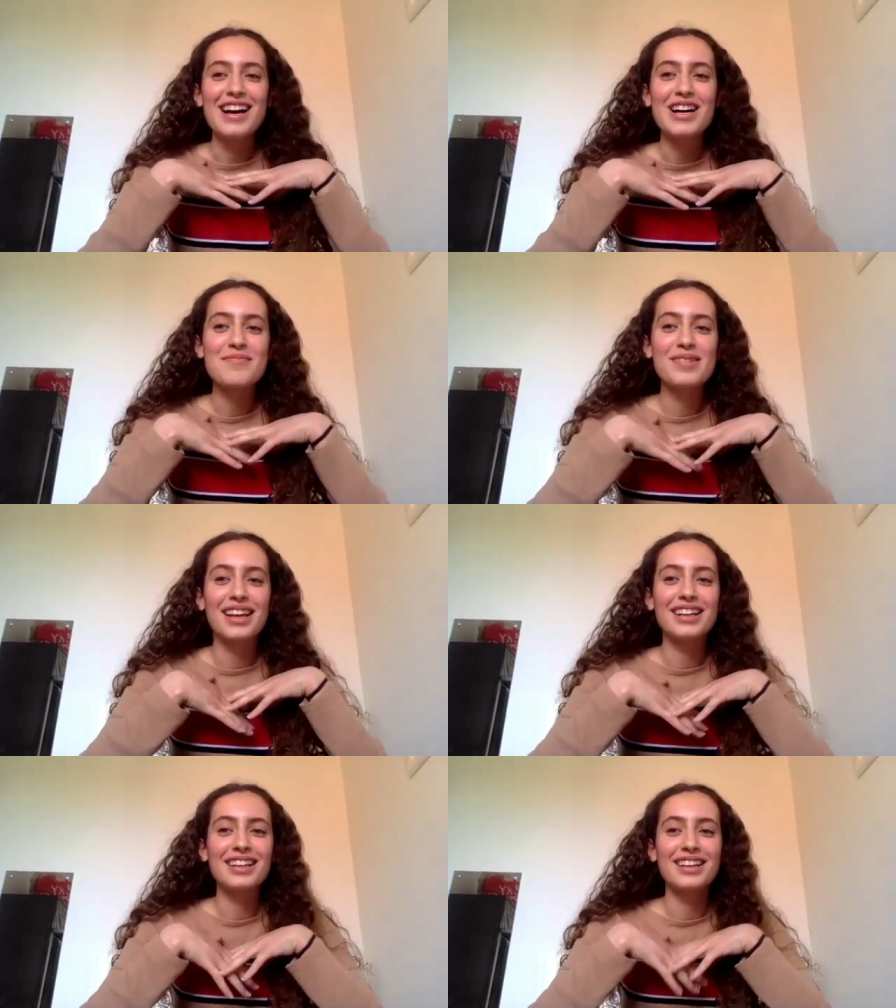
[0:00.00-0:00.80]
i've been
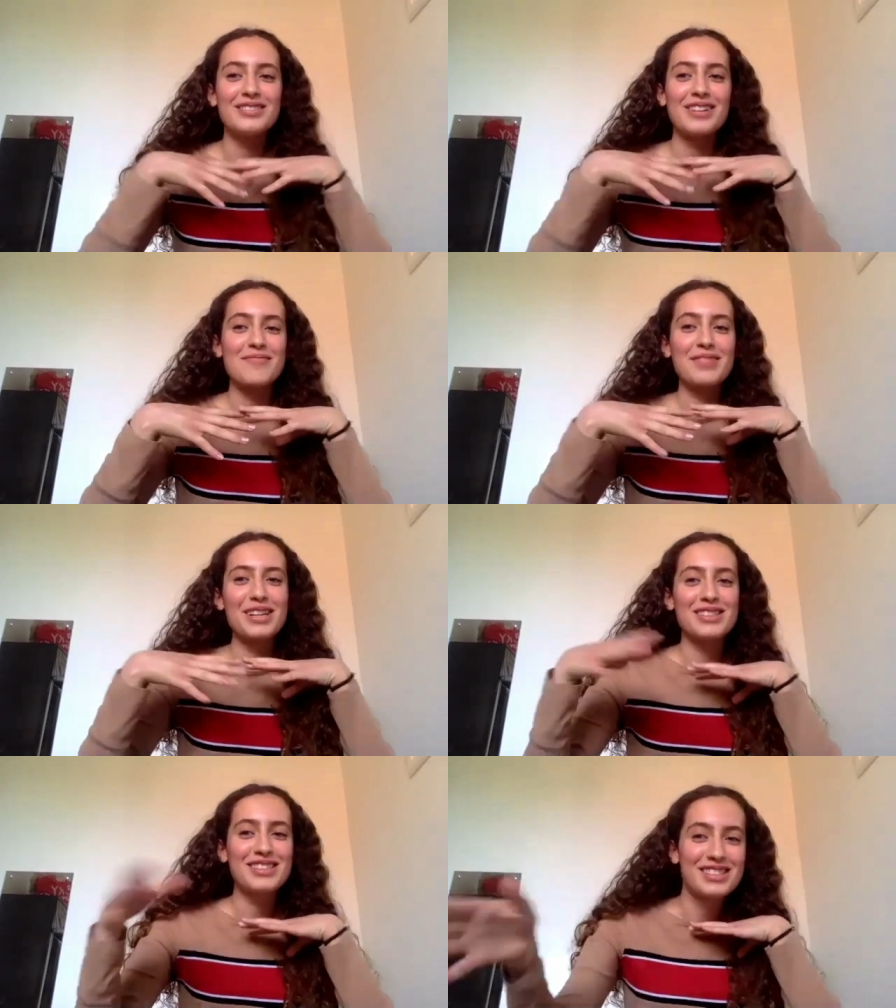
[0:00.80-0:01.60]
like oh i'm
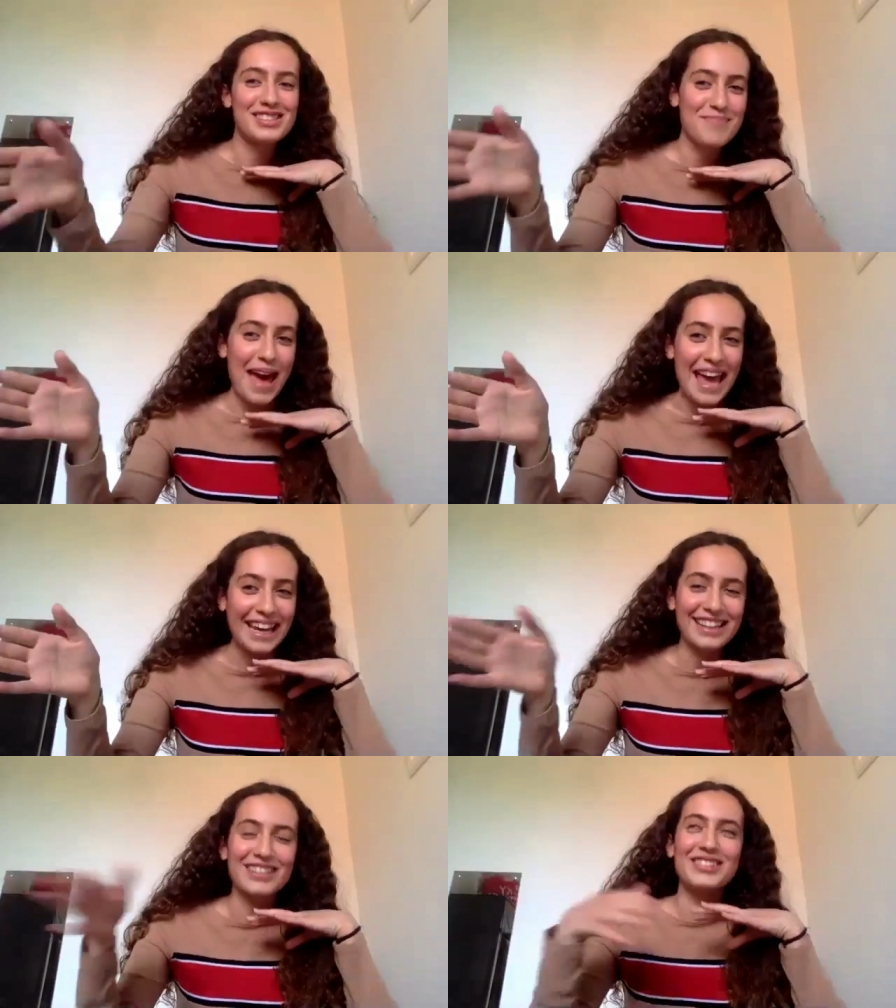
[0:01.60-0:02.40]
gonna
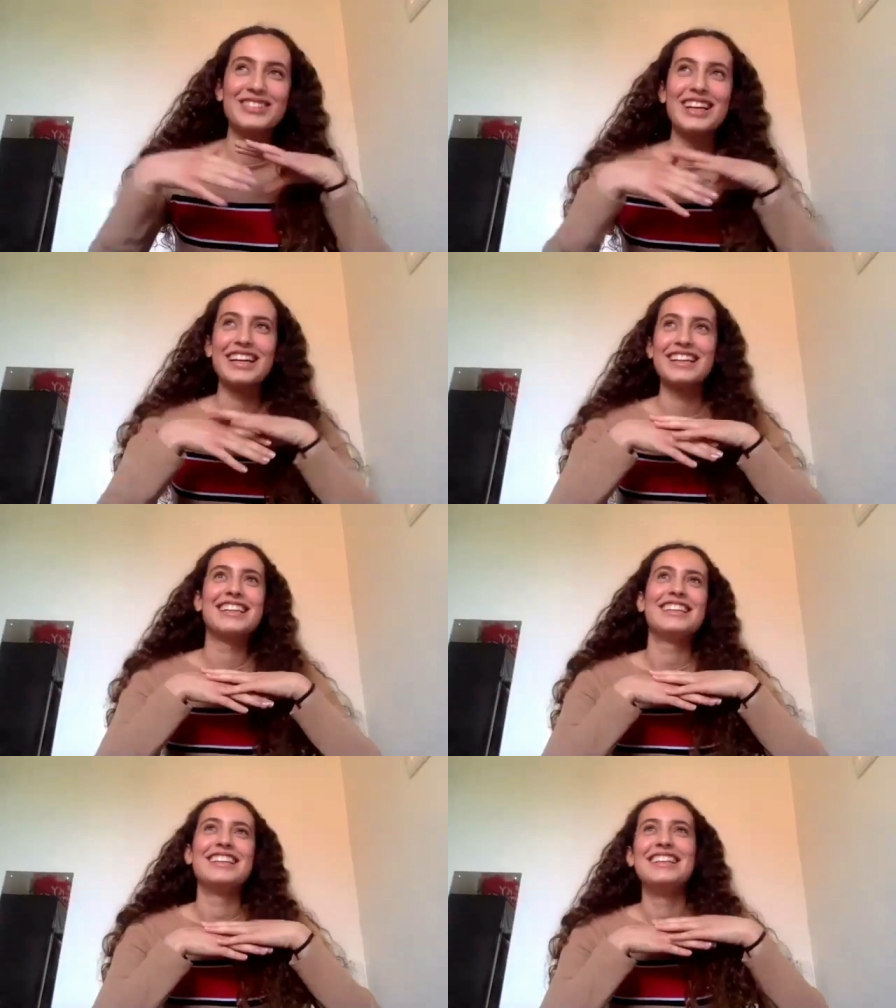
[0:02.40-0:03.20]
paint or like
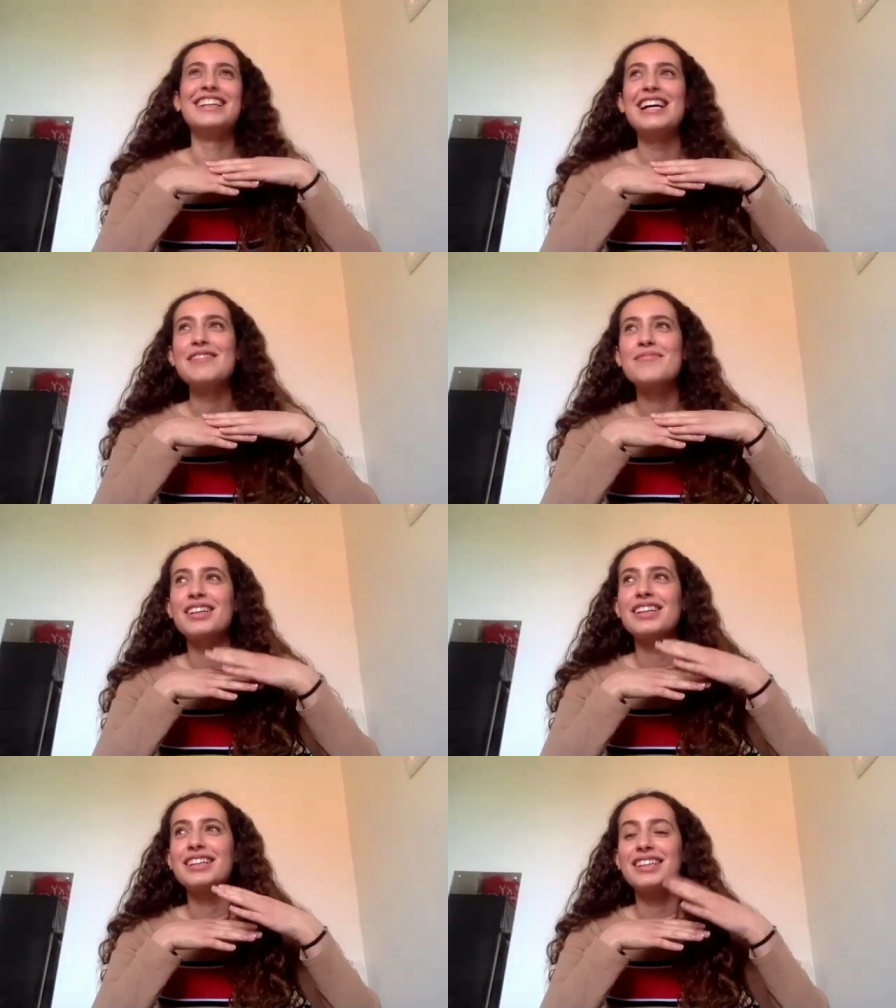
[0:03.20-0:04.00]
i'm
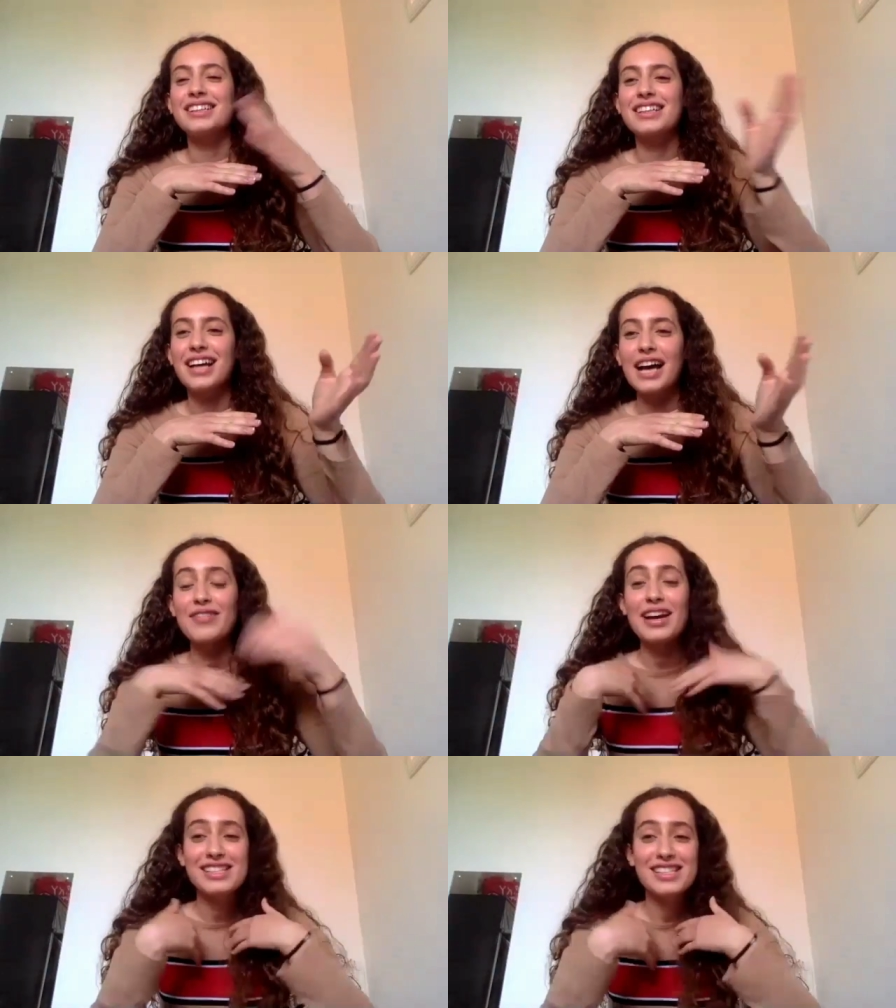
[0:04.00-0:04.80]
gonna i've
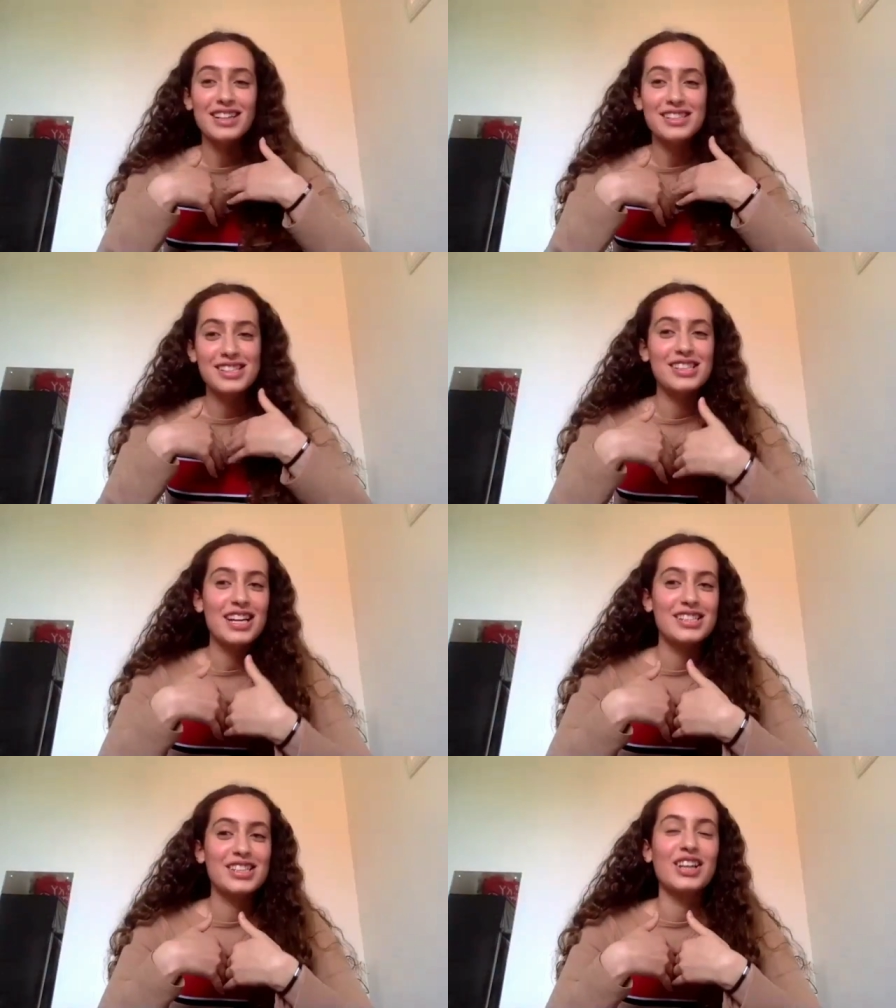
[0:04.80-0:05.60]
actually started to
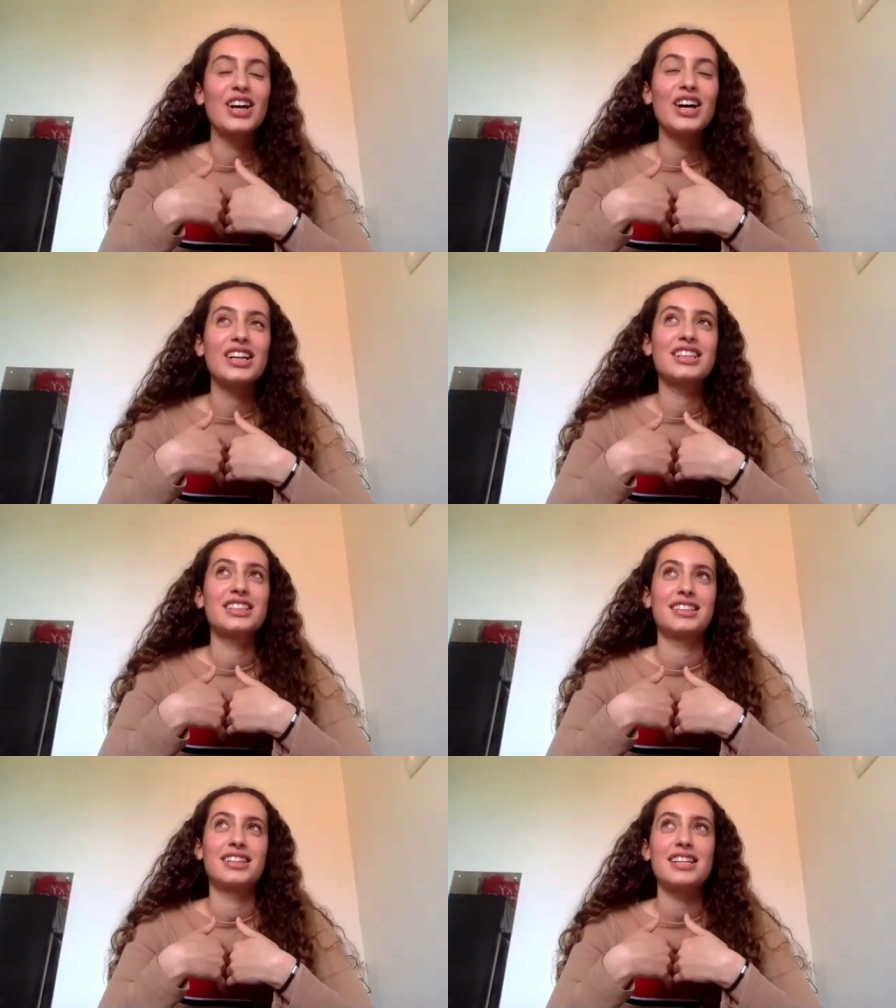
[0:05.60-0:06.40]
learn to cook
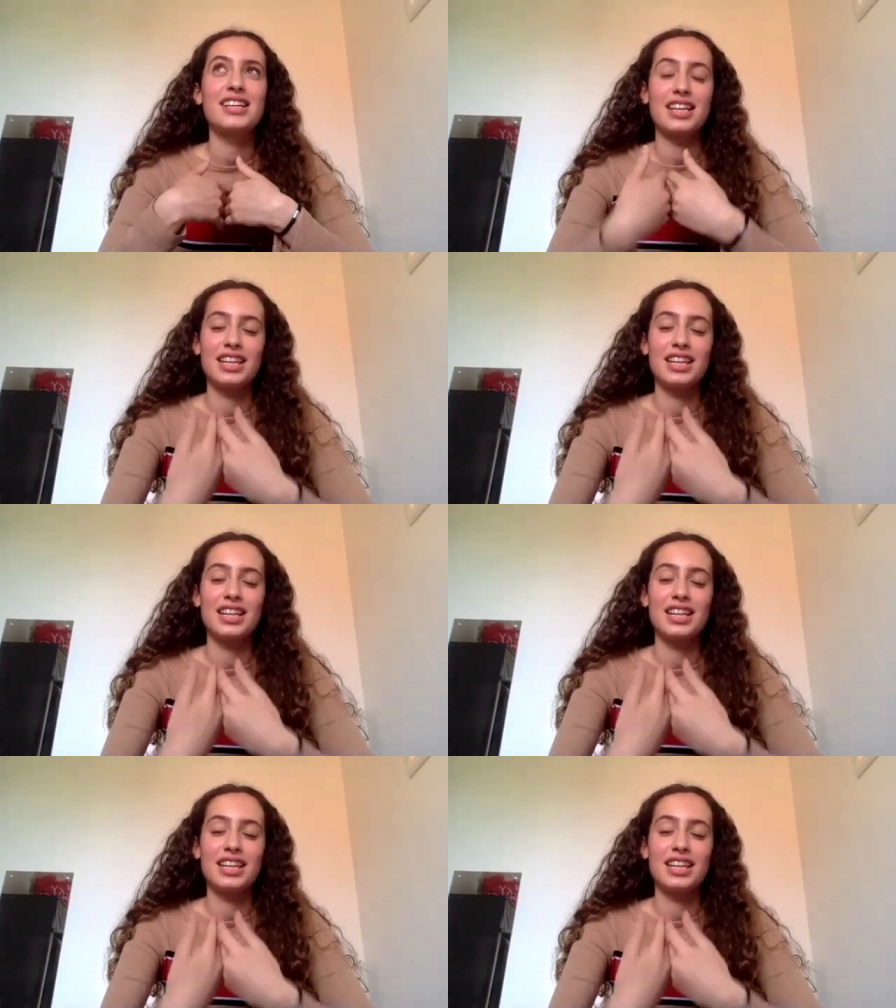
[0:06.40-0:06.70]
Ooh.